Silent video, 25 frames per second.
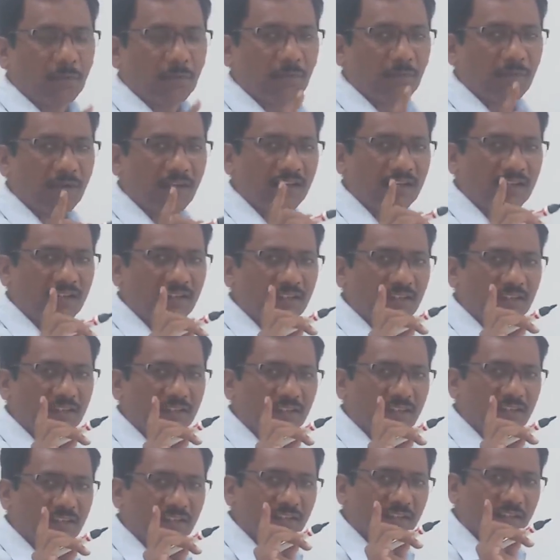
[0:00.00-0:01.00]

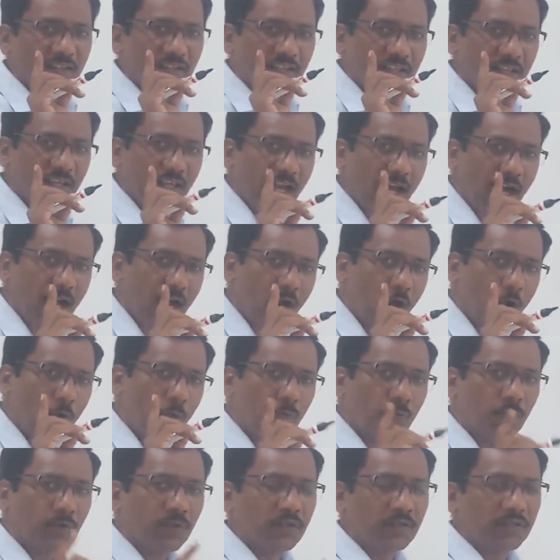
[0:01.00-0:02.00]
When
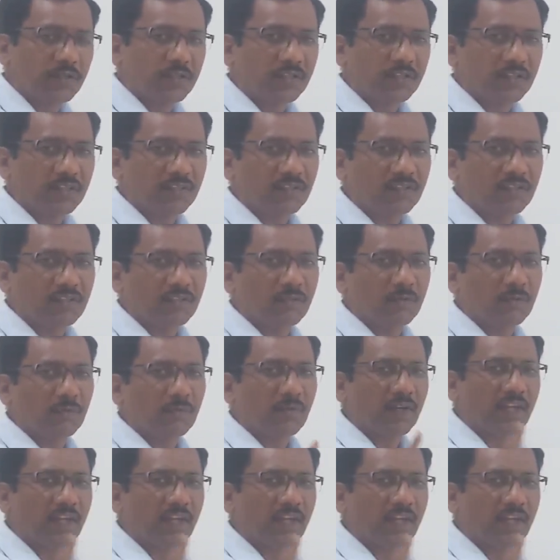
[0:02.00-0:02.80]
have word,